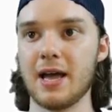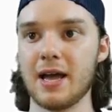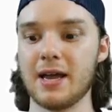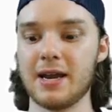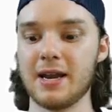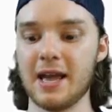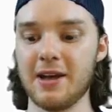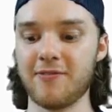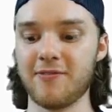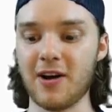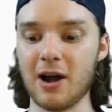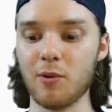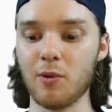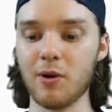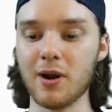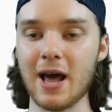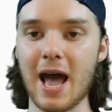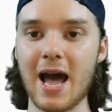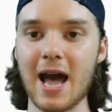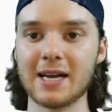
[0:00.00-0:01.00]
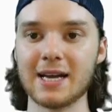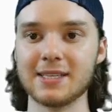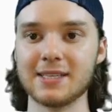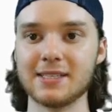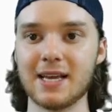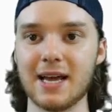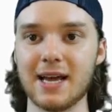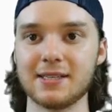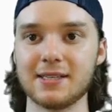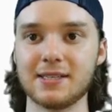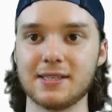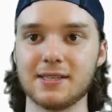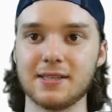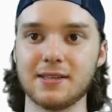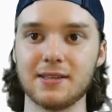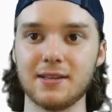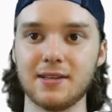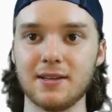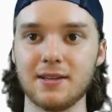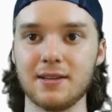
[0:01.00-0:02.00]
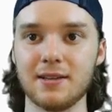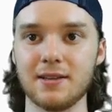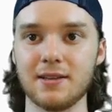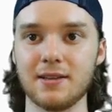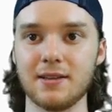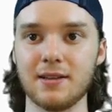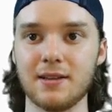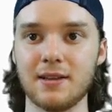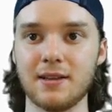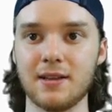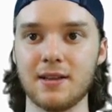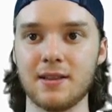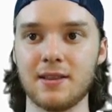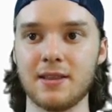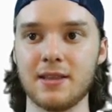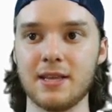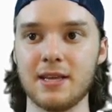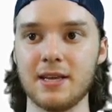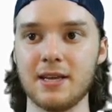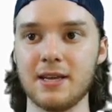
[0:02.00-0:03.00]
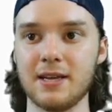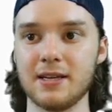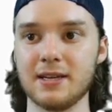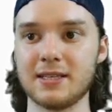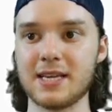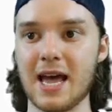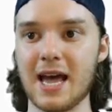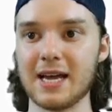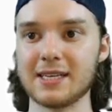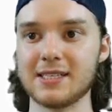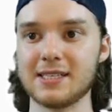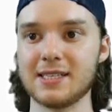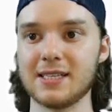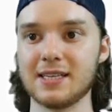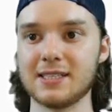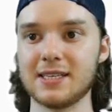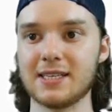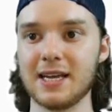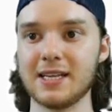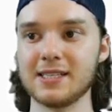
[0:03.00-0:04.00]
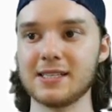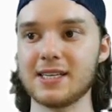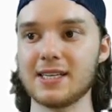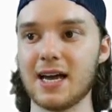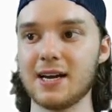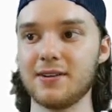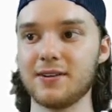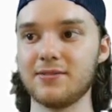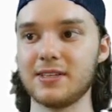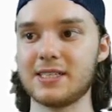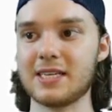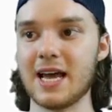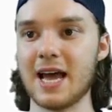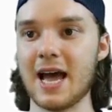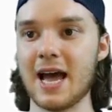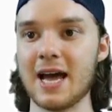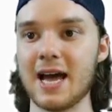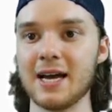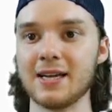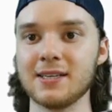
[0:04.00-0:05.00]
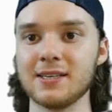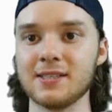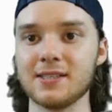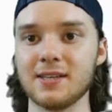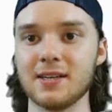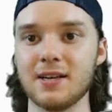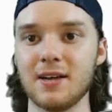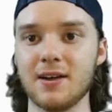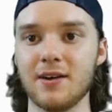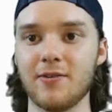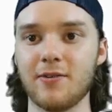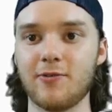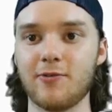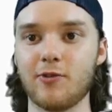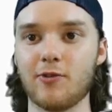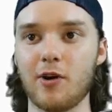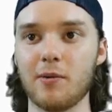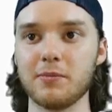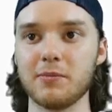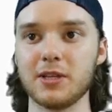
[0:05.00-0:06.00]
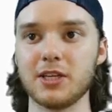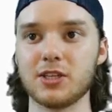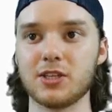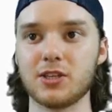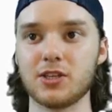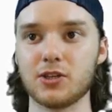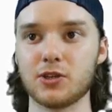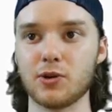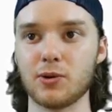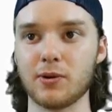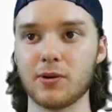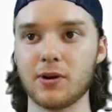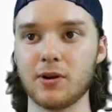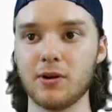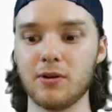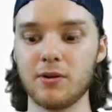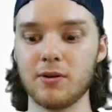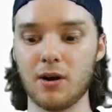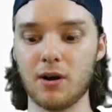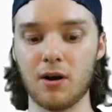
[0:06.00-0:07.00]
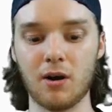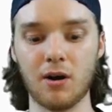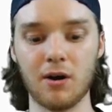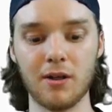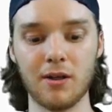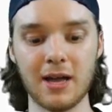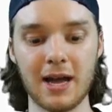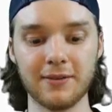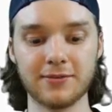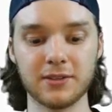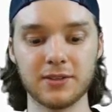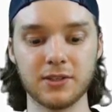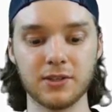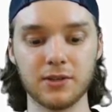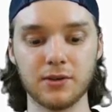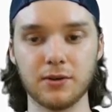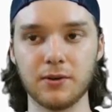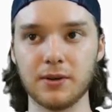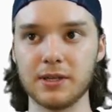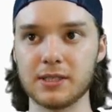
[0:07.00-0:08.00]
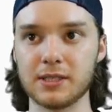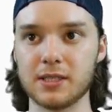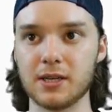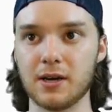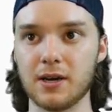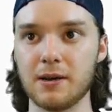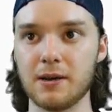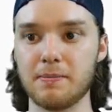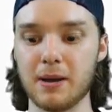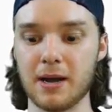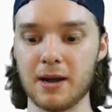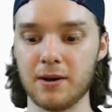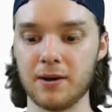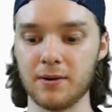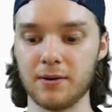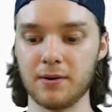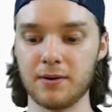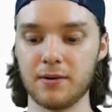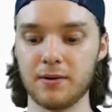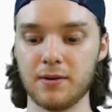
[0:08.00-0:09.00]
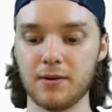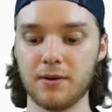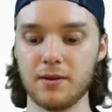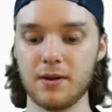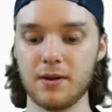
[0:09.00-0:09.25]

And if I wanna access the text that's inside of the tags from this shortcode, all I have to do is type out